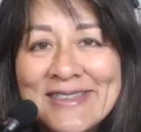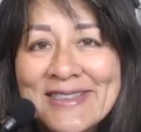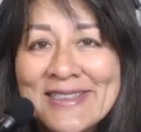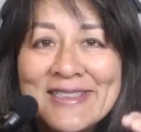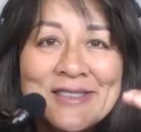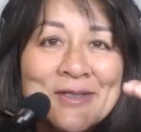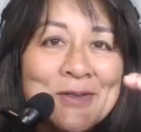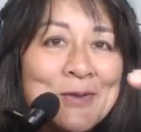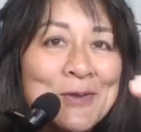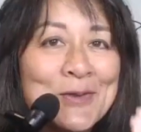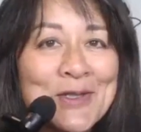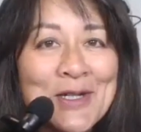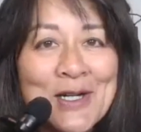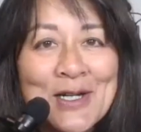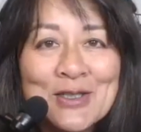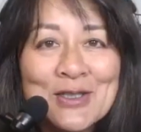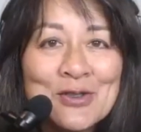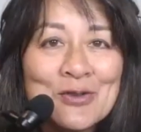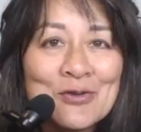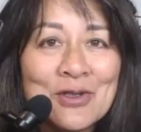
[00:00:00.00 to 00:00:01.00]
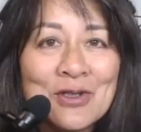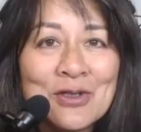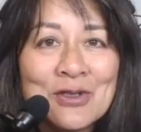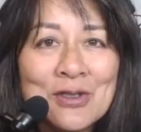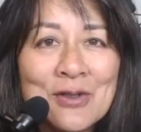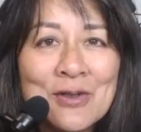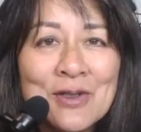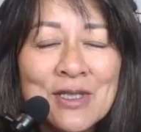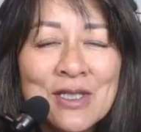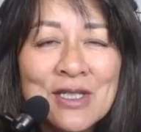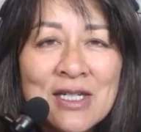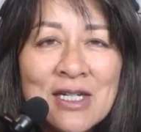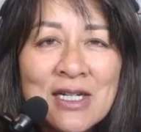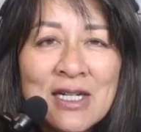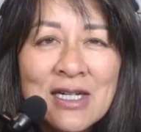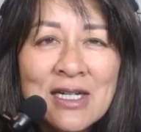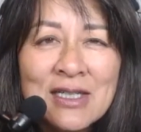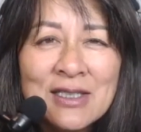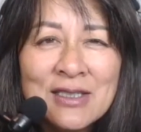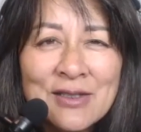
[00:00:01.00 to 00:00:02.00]
this whole construct. So
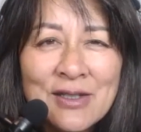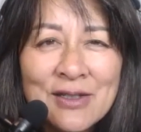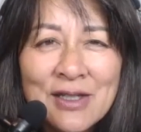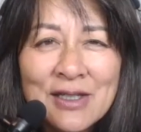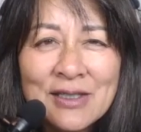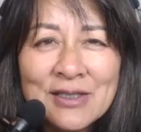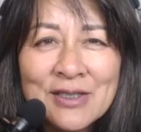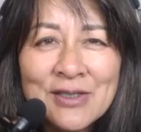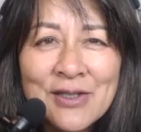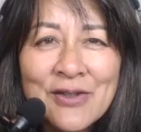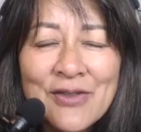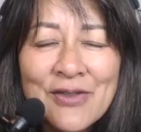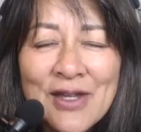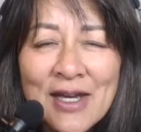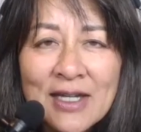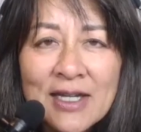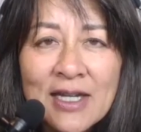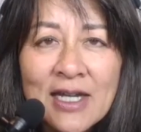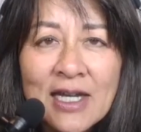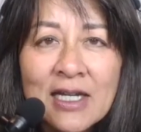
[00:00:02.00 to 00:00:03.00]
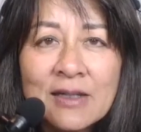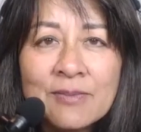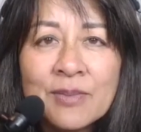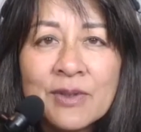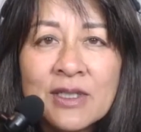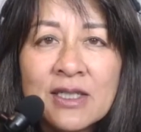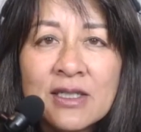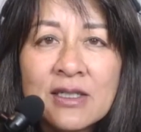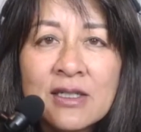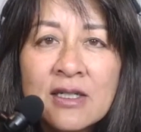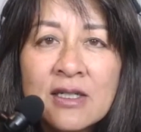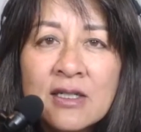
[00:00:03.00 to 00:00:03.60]
I saw that happening.